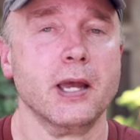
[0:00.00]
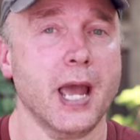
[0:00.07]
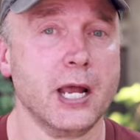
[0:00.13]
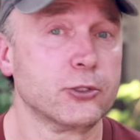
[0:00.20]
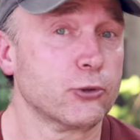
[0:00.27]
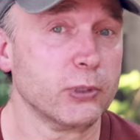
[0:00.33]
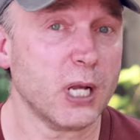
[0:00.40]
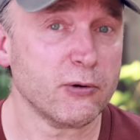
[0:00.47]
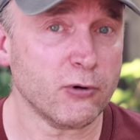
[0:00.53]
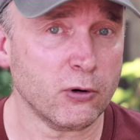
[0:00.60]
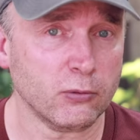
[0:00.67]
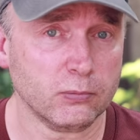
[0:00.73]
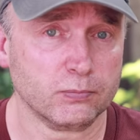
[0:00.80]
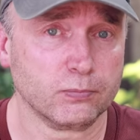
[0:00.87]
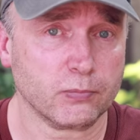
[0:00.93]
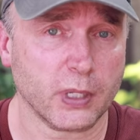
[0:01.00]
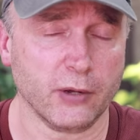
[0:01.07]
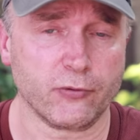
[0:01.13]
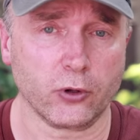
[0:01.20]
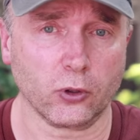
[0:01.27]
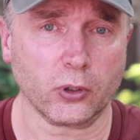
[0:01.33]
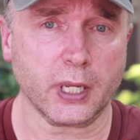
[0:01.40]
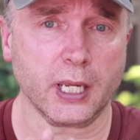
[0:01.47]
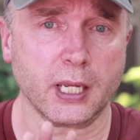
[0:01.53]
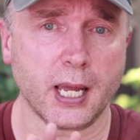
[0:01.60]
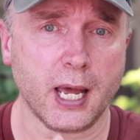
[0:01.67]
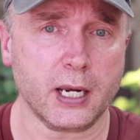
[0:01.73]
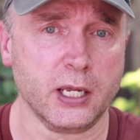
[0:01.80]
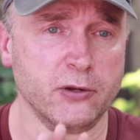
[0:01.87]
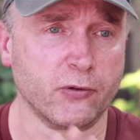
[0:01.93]
Entry level, if you're looking
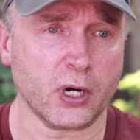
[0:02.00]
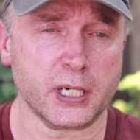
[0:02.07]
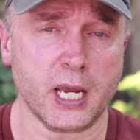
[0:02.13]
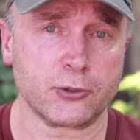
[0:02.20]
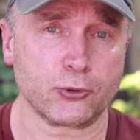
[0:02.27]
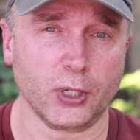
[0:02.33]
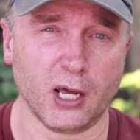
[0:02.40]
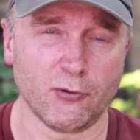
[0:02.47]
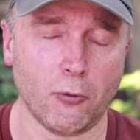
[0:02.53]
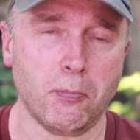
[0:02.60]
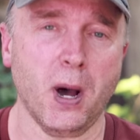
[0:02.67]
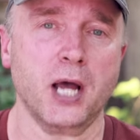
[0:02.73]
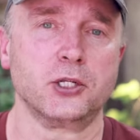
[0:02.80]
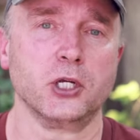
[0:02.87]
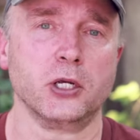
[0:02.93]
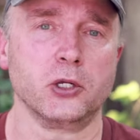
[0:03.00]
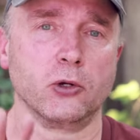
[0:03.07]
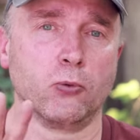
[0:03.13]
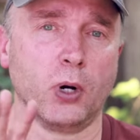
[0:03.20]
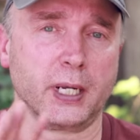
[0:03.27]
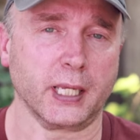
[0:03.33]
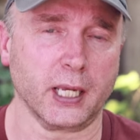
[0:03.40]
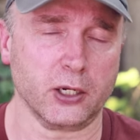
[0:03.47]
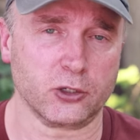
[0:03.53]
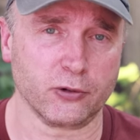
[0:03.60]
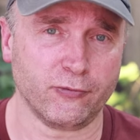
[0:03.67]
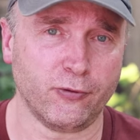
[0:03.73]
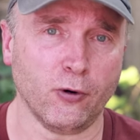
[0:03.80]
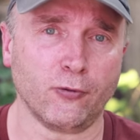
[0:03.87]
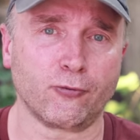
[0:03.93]
at, you've got an entry level budget, you want to get into
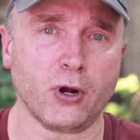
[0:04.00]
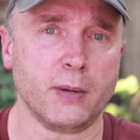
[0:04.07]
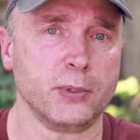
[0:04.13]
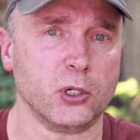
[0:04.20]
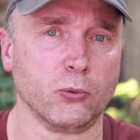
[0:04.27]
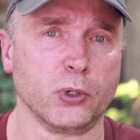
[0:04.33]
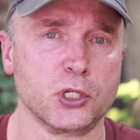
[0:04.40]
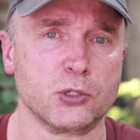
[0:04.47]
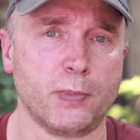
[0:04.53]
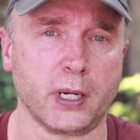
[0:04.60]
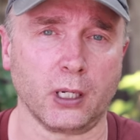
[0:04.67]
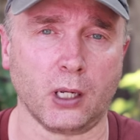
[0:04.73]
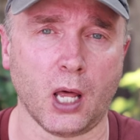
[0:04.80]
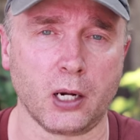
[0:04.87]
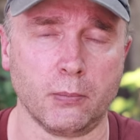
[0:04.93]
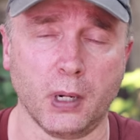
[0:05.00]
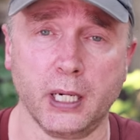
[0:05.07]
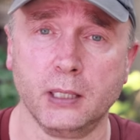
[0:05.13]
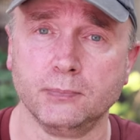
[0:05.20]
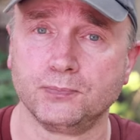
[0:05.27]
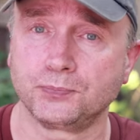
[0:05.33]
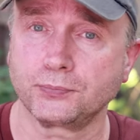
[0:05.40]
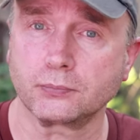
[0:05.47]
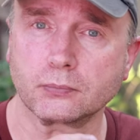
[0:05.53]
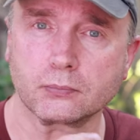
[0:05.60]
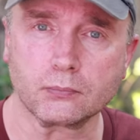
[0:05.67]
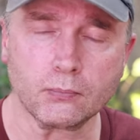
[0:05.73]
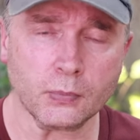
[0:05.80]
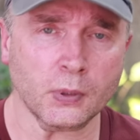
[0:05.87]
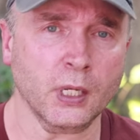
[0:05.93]
full frame, you don't want to spend a lot of money,
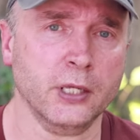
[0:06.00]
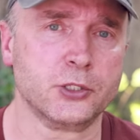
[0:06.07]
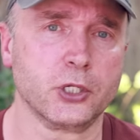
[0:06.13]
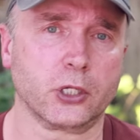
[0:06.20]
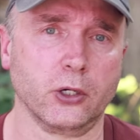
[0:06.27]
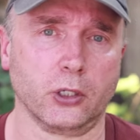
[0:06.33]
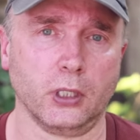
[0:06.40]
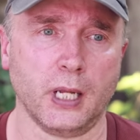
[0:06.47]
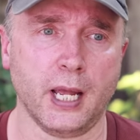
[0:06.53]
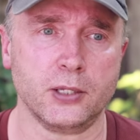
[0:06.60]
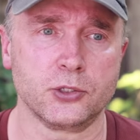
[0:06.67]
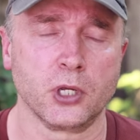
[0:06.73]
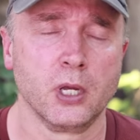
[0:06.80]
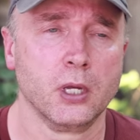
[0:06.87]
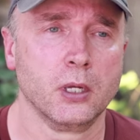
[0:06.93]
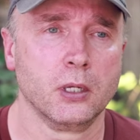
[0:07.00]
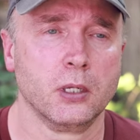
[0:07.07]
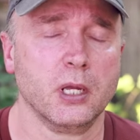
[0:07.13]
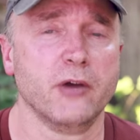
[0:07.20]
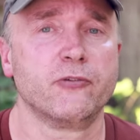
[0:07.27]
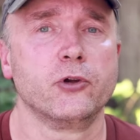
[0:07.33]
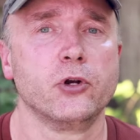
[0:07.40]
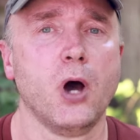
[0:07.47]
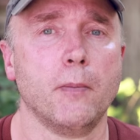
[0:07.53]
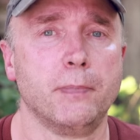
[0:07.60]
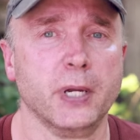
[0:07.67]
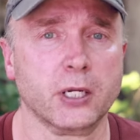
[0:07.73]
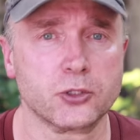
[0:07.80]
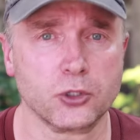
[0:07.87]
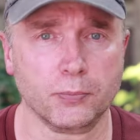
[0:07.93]
it's a good lens. If you're not
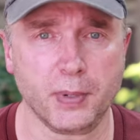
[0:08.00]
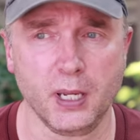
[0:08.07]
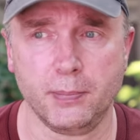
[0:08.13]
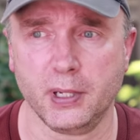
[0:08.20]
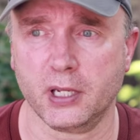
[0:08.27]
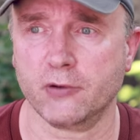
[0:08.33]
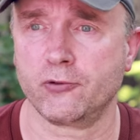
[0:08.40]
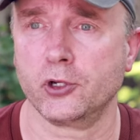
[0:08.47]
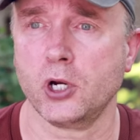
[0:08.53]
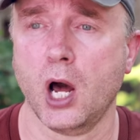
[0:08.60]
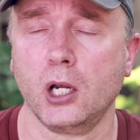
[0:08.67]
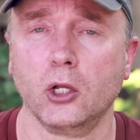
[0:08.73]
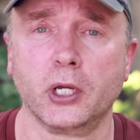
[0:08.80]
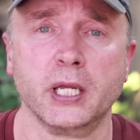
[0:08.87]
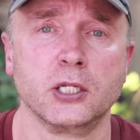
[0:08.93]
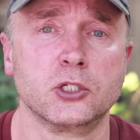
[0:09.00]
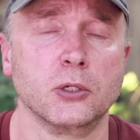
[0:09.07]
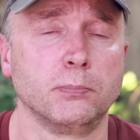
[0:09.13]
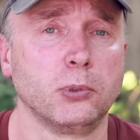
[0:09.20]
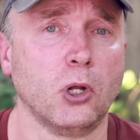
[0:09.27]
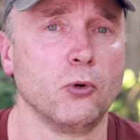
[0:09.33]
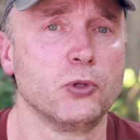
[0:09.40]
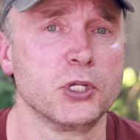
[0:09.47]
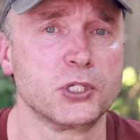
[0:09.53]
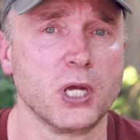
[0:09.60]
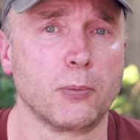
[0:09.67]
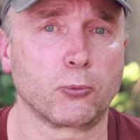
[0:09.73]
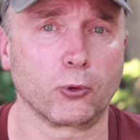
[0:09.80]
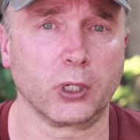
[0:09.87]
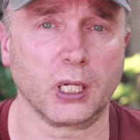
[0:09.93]
pixel peeping, if you're not looking to blow this
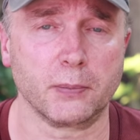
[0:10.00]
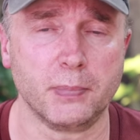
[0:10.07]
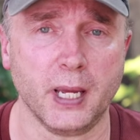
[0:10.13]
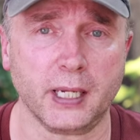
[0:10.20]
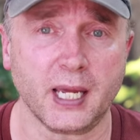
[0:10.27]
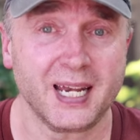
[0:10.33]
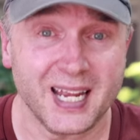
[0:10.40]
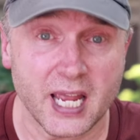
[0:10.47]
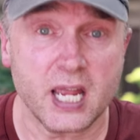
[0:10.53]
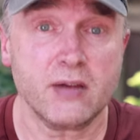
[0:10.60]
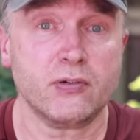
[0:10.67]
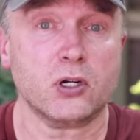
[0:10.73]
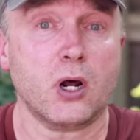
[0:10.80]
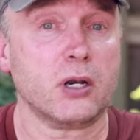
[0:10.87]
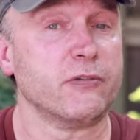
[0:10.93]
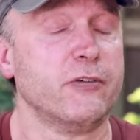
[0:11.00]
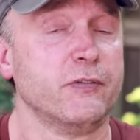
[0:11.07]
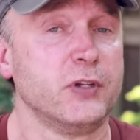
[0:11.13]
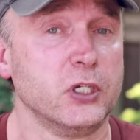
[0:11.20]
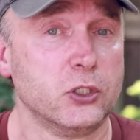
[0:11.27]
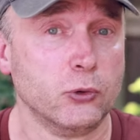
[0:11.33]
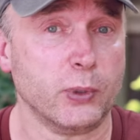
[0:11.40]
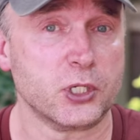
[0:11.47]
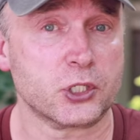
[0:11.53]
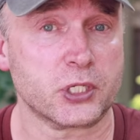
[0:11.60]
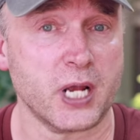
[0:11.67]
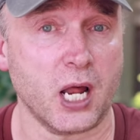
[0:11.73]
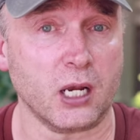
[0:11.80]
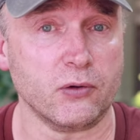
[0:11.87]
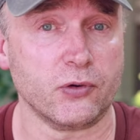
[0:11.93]
up really big, and even on a 52-inch
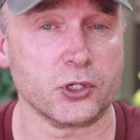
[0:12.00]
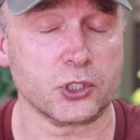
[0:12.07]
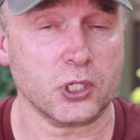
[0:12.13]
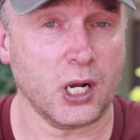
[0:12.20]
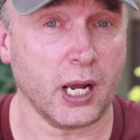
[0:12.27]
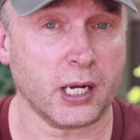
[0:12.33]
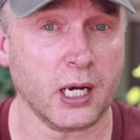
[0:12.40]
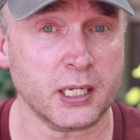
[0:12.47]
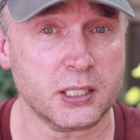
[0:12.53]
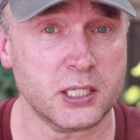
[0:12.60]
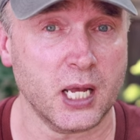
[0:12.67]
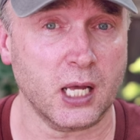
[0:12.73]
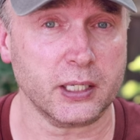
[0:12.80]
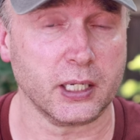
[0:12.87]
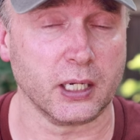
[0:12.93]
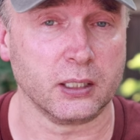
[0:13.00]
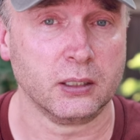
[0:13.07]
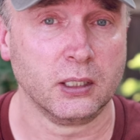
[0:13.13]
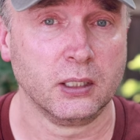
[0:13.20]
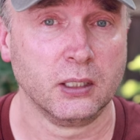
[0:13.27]
television, I gotta tell you,